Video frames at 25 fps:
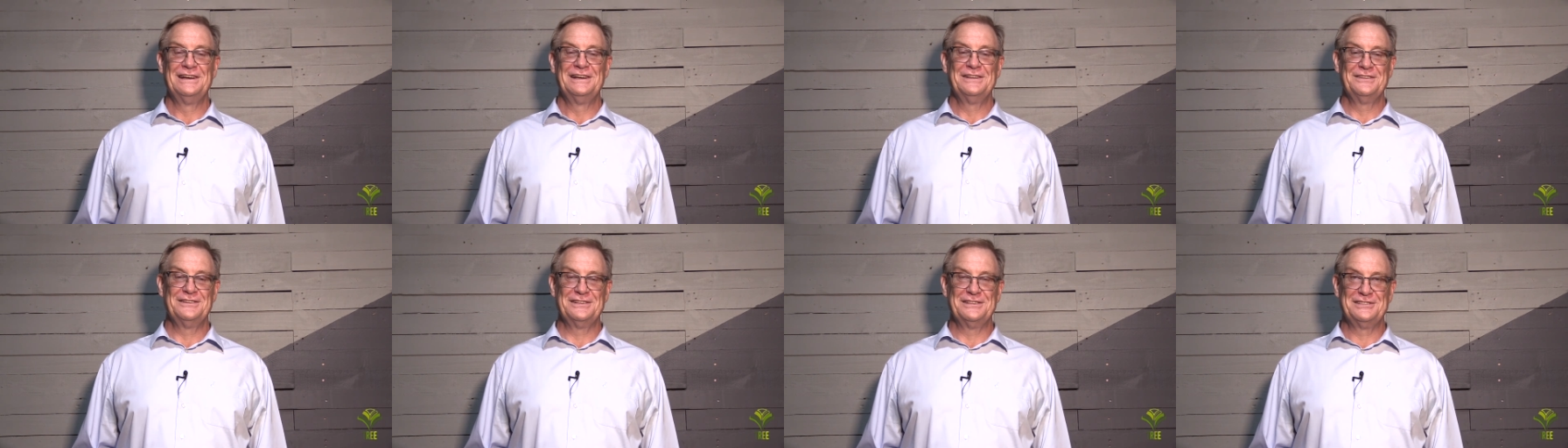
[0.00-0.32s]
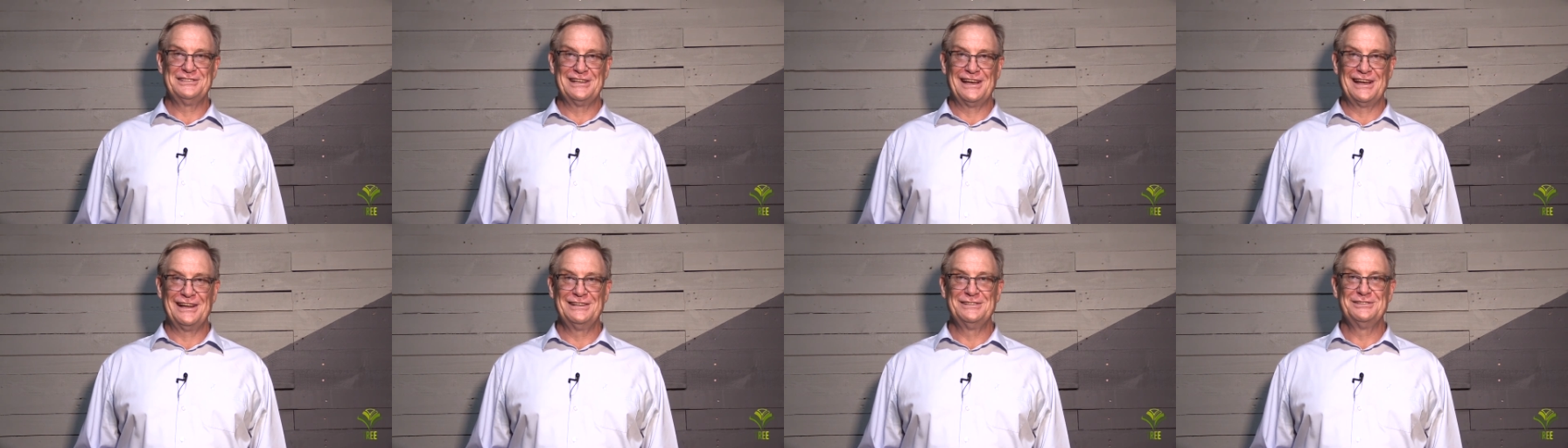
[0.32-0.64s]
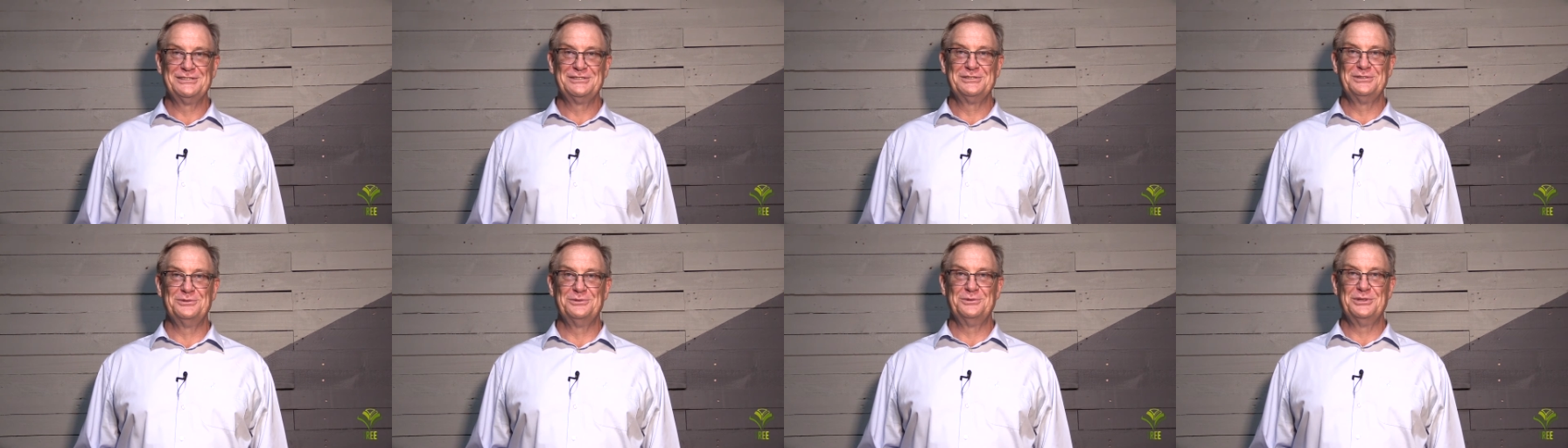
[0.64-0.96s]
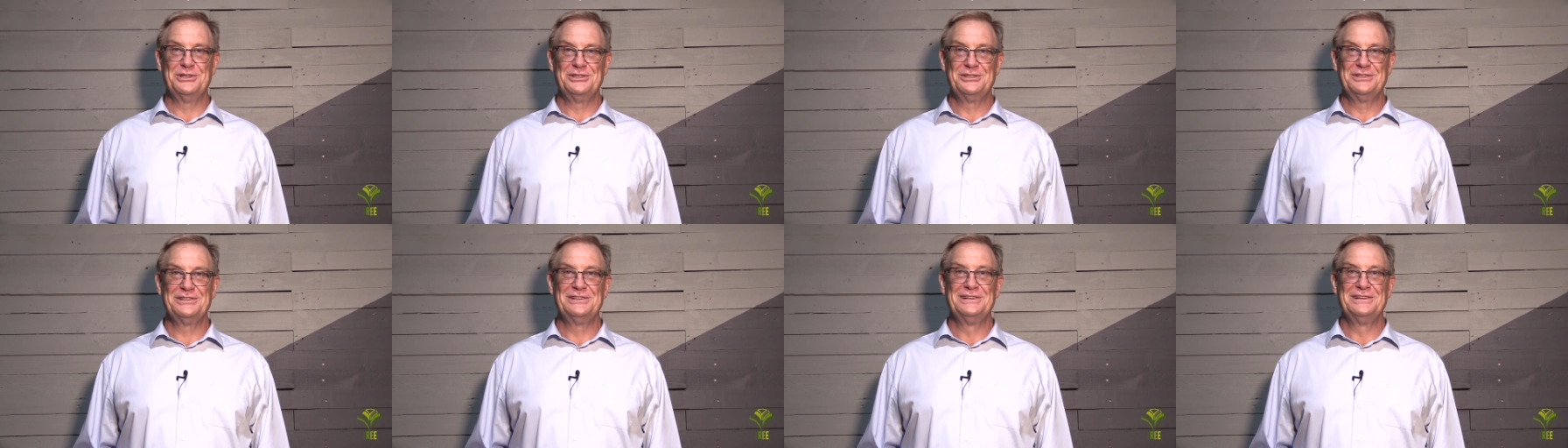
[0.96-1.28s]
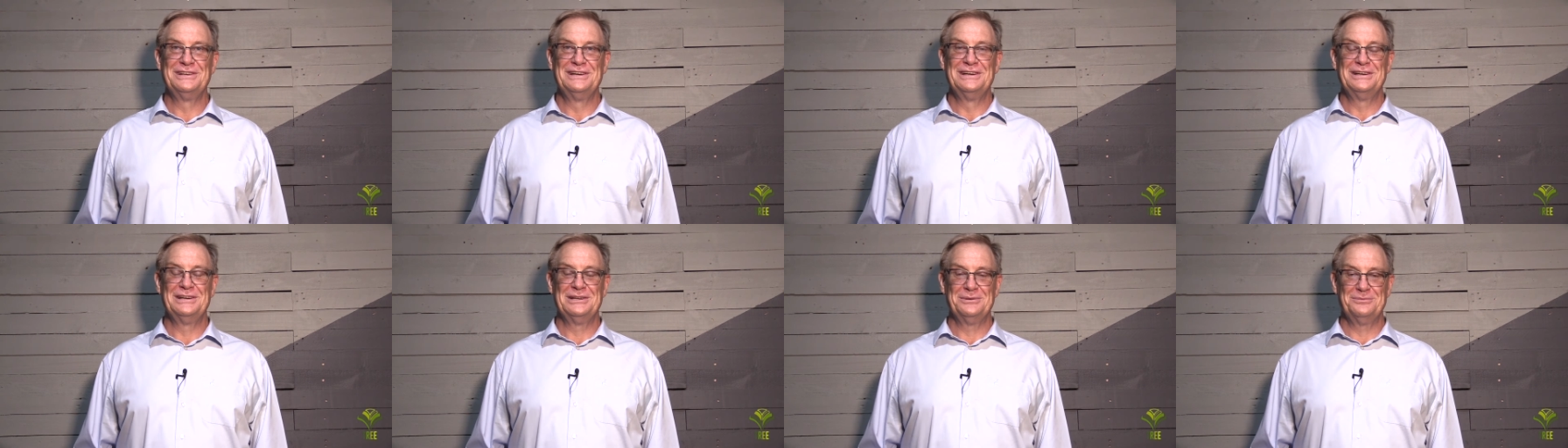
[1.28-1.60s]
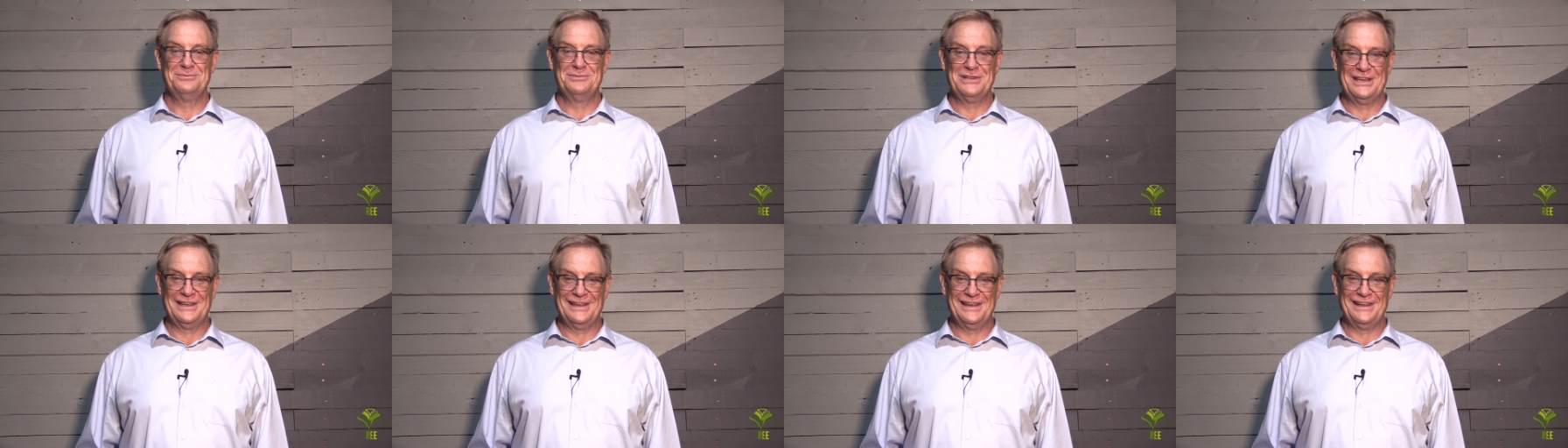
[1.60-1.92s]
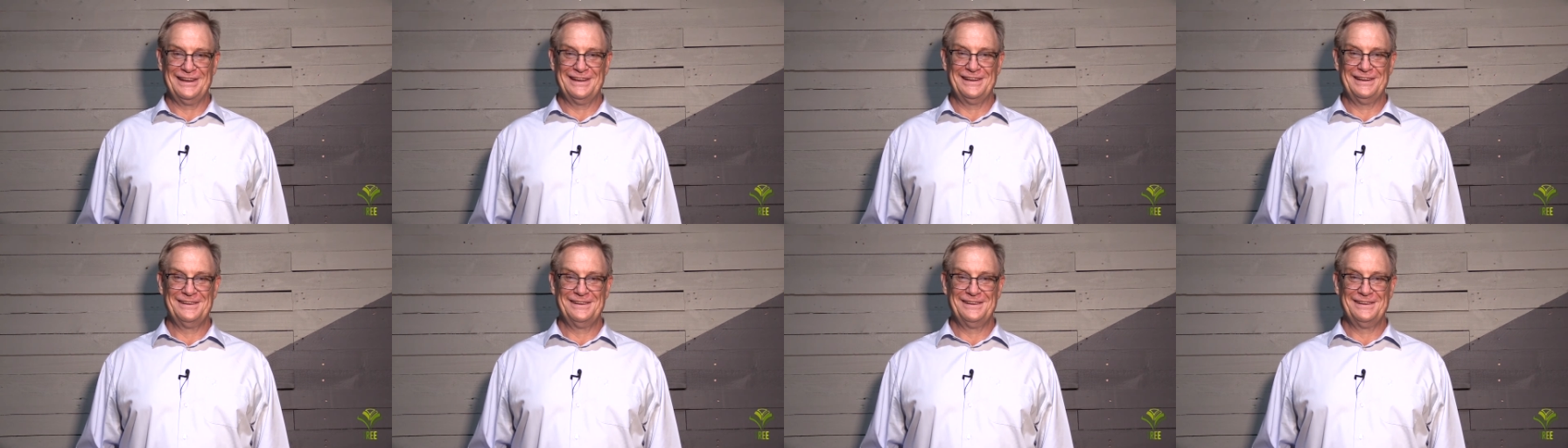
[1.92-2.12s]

the challenge would begin.